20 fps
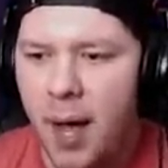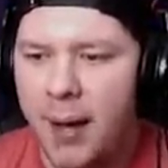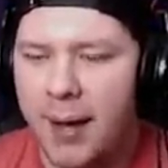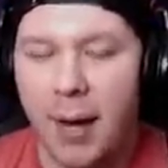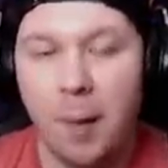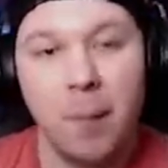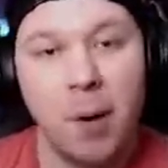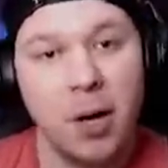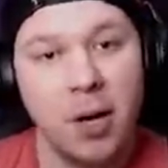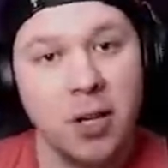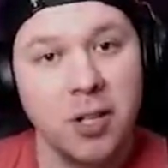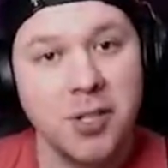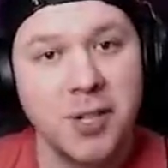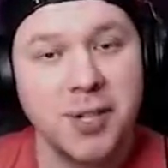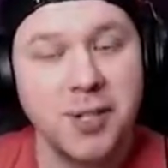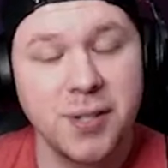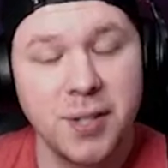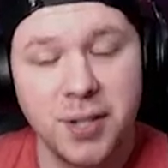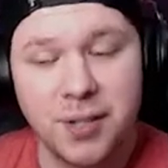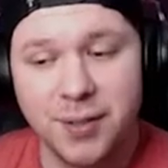Now Monarchs
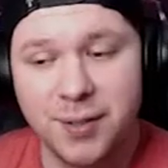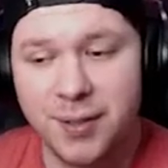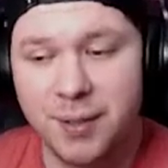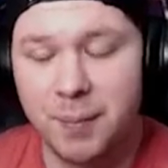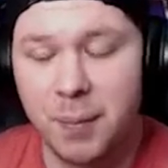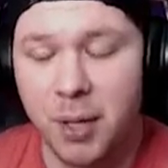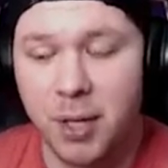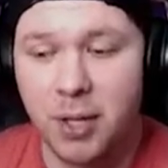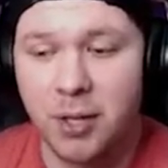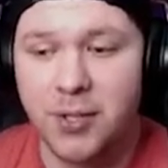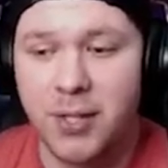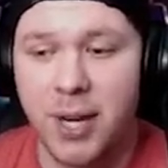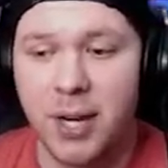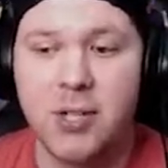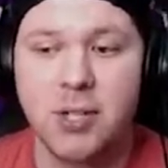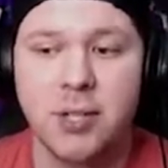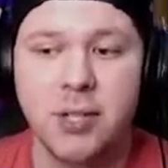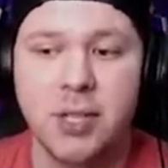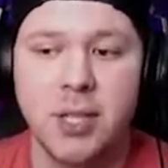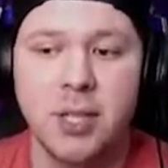is a Monarchs
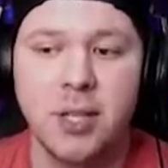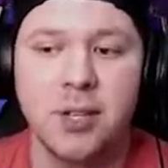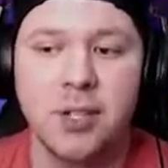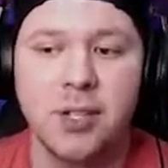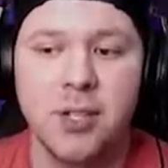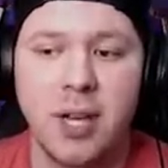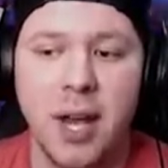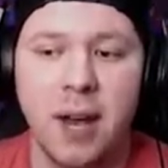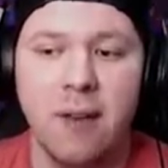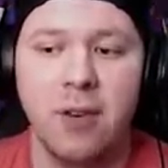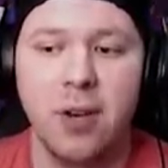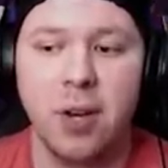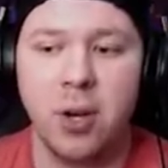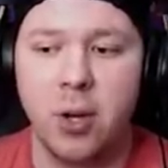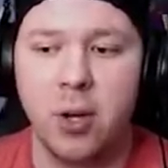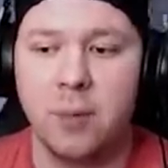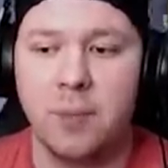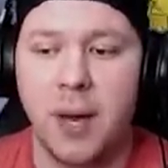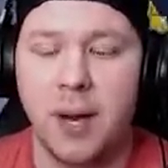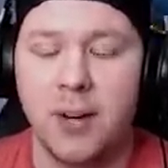actually doesn't have a
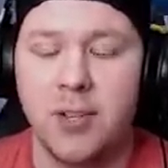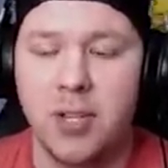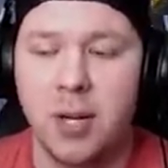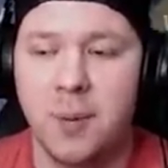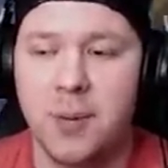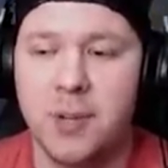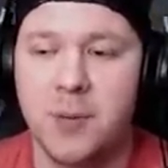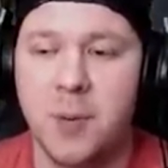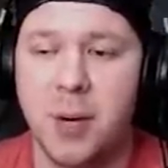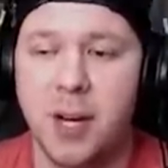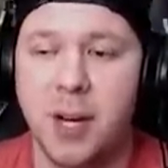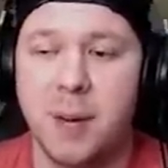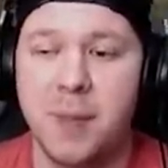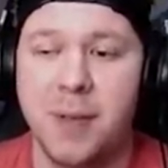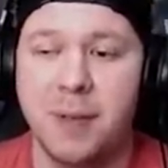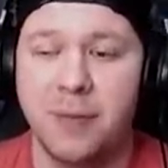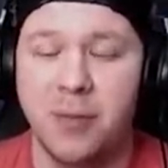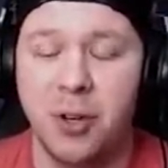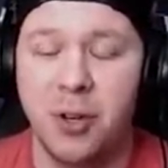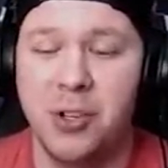good matchup. This is probably gonna be
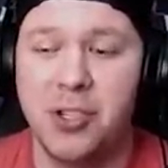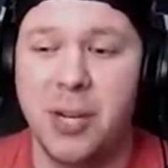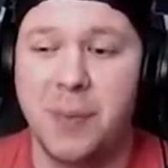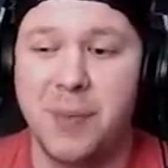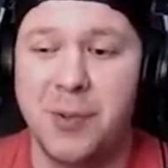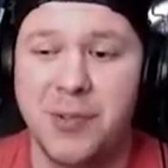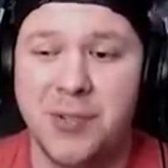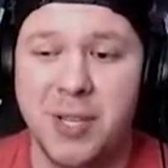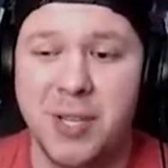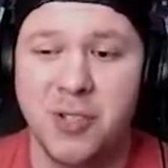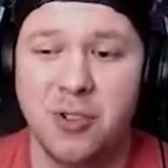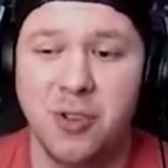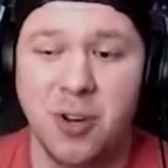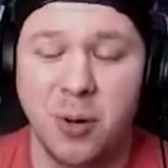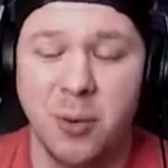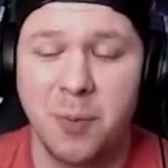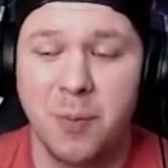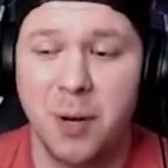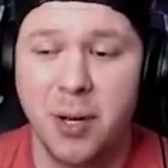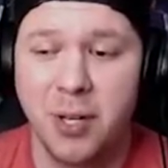the first time you see a
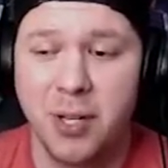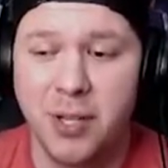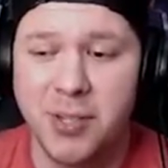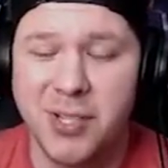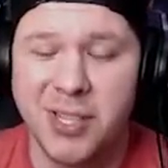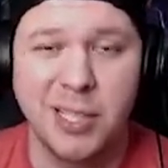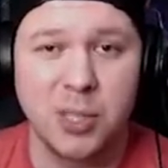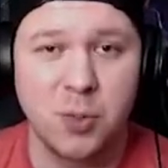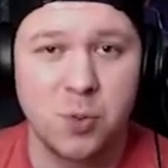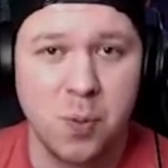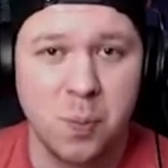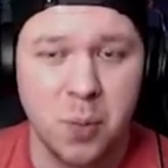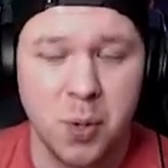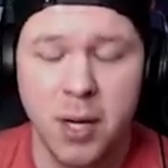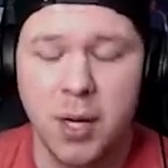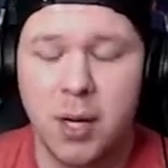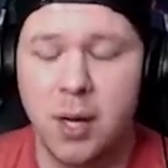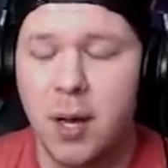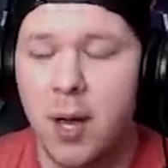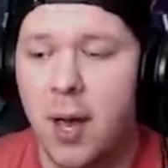struggle with Monarchs unless we
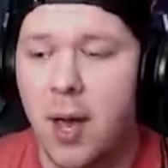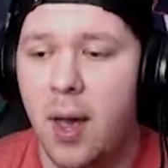brick.